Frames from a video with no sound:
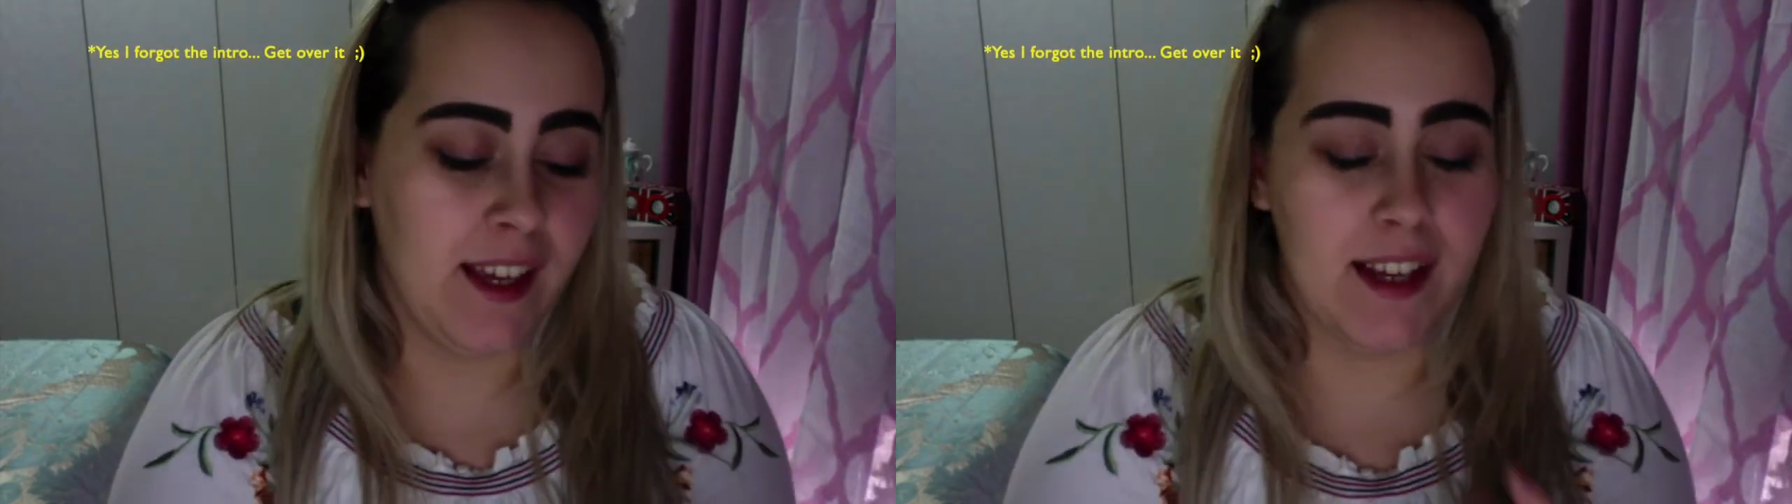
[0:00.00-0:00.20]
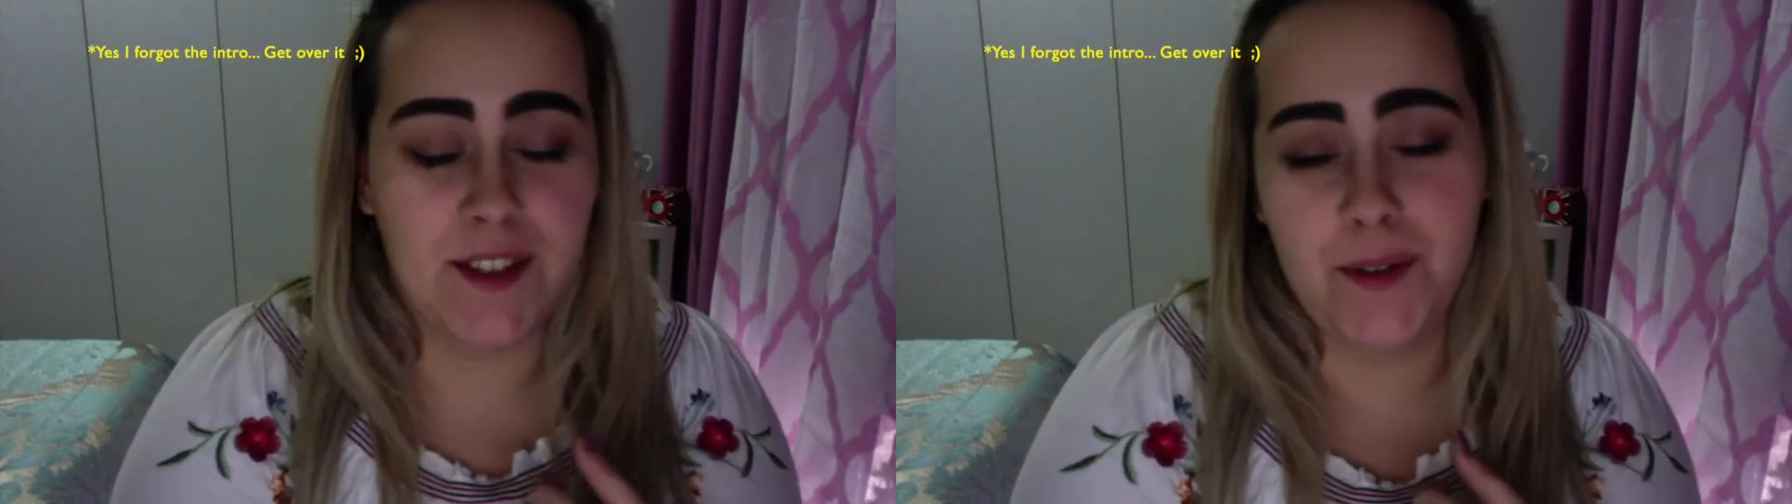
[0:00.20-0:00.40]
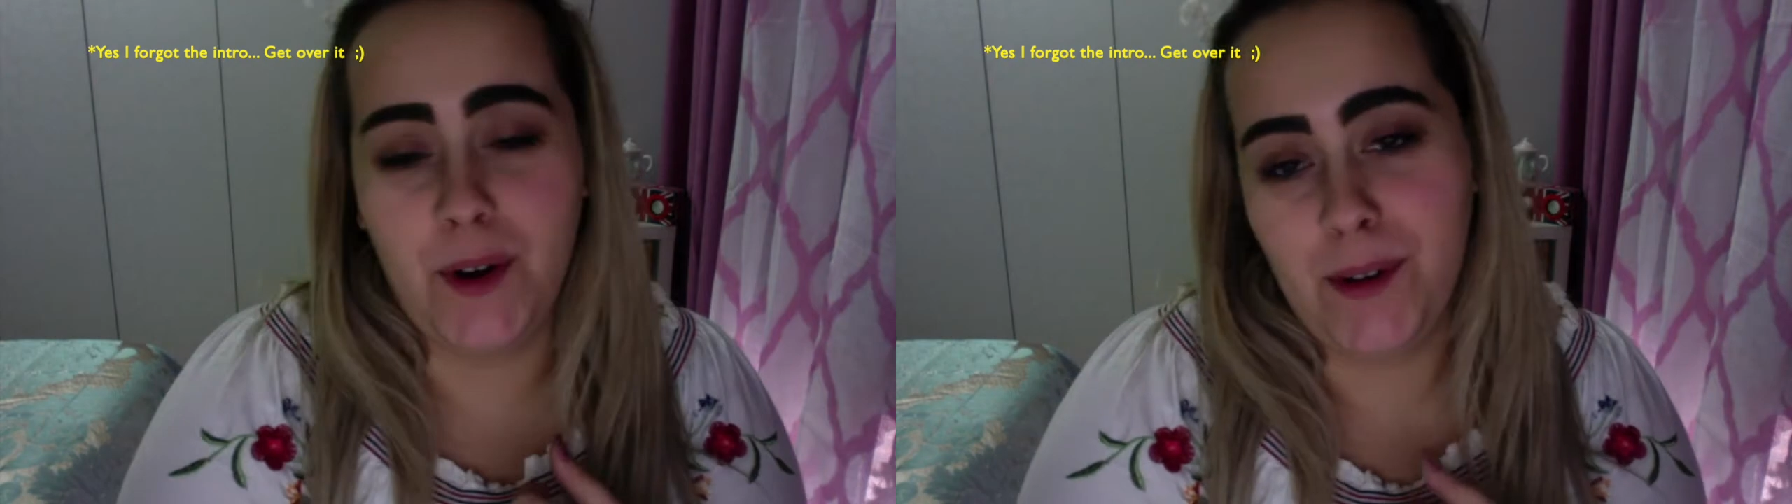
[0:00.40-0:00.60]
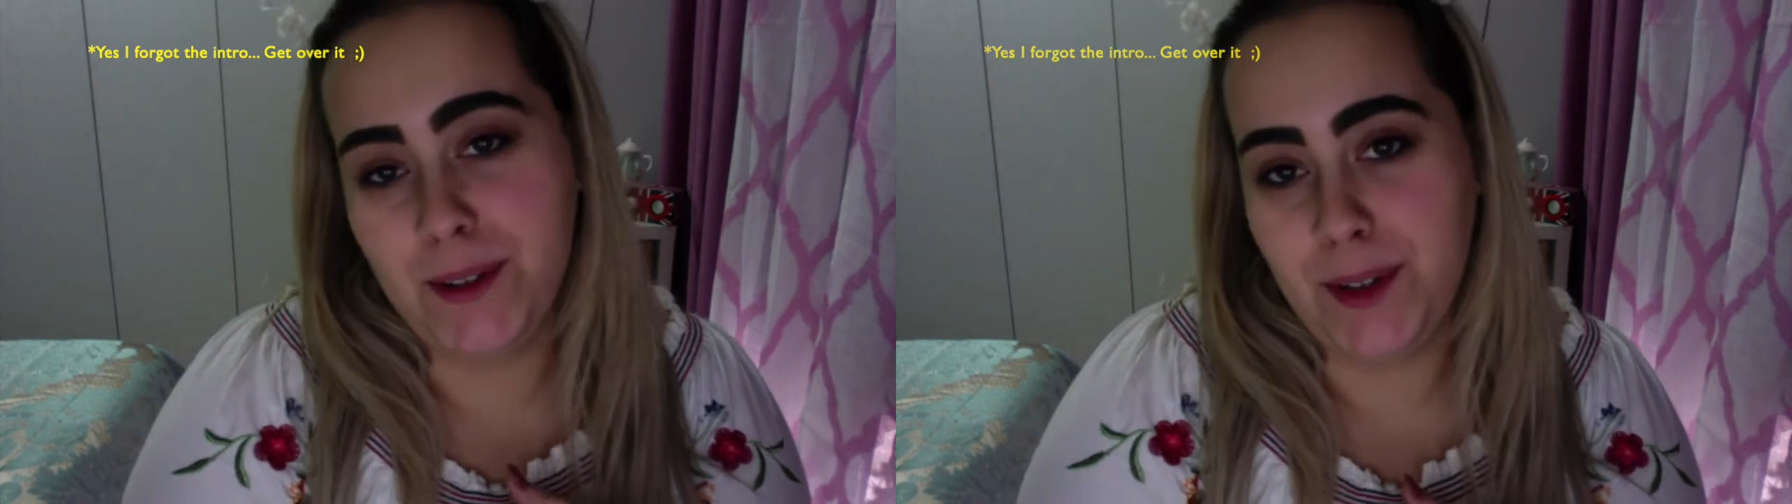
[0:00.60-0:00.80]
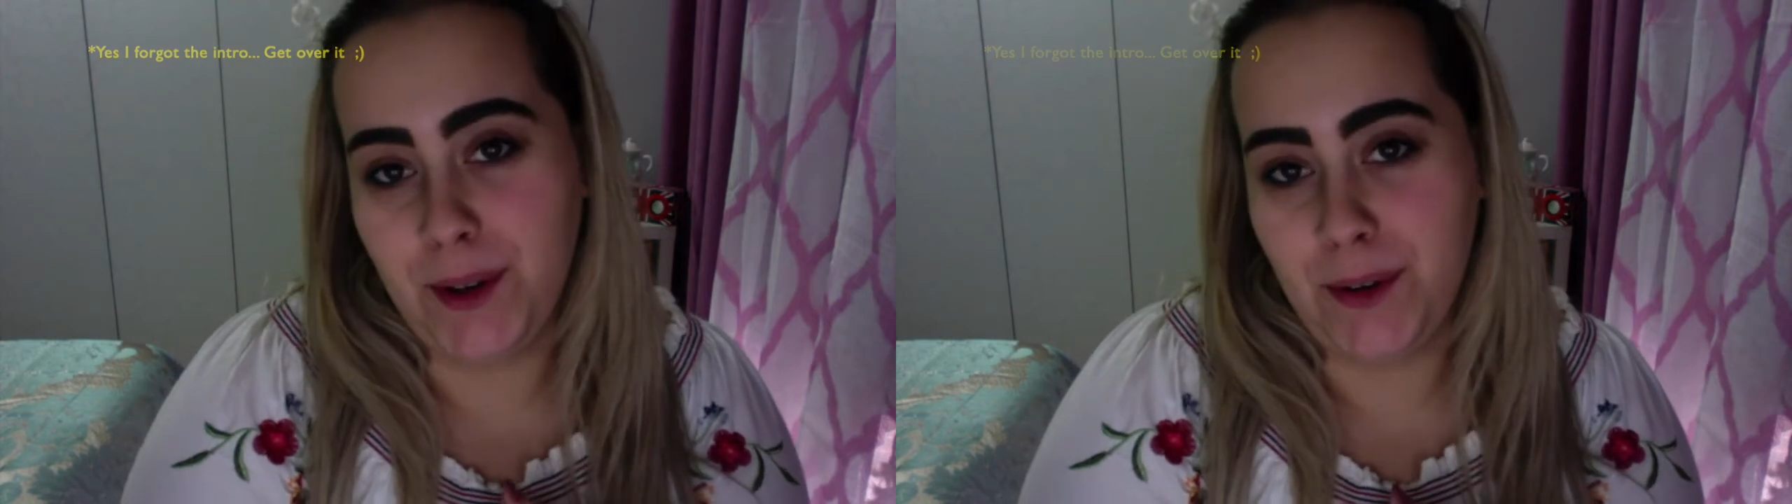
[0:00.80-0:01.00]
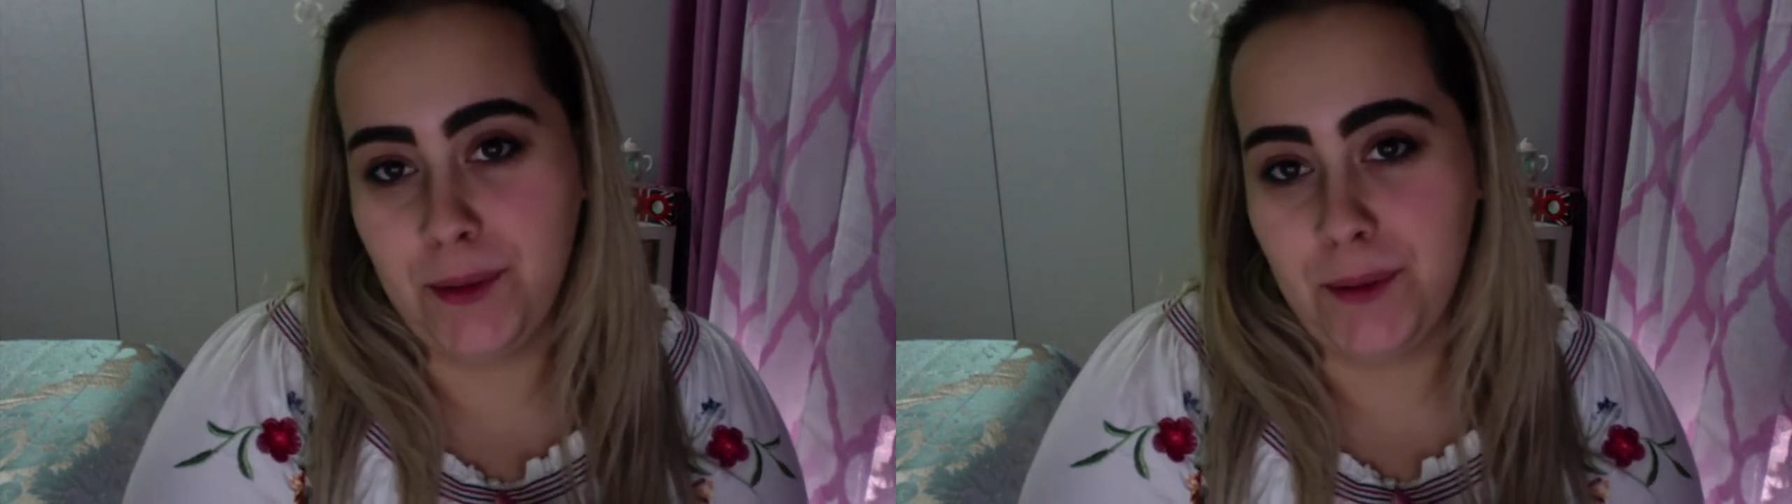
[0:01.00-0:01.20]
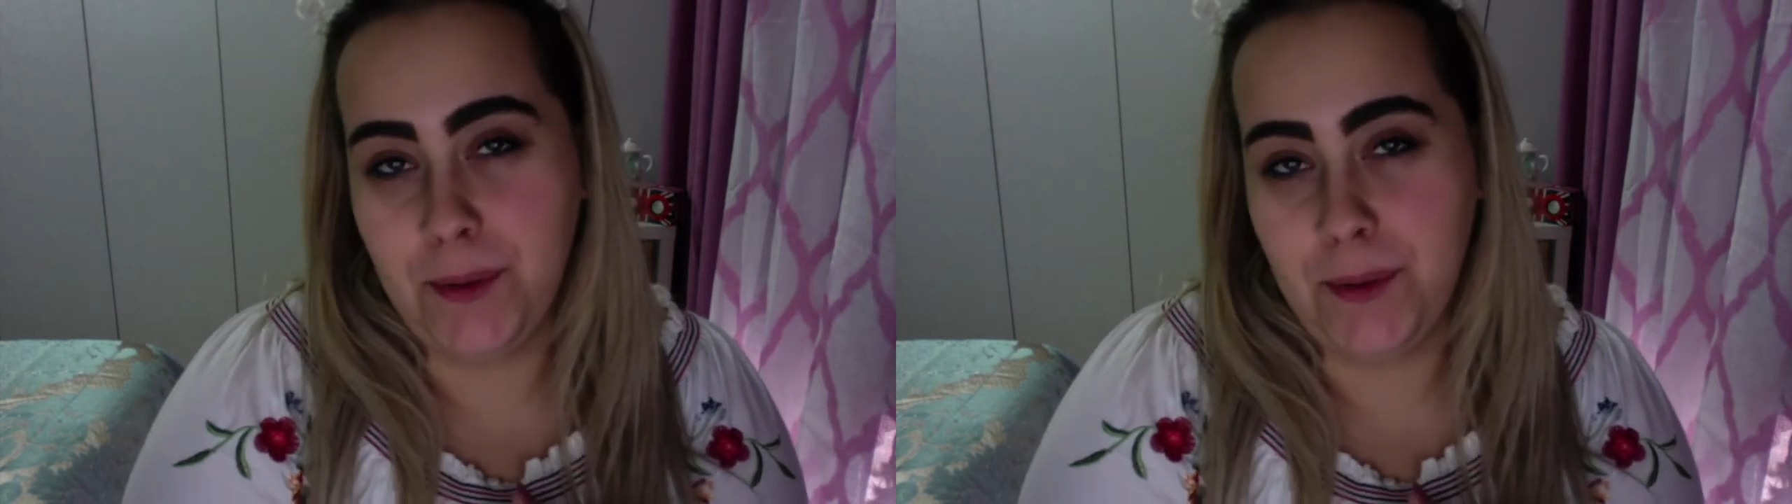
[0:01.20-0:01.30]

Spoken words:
As you all know,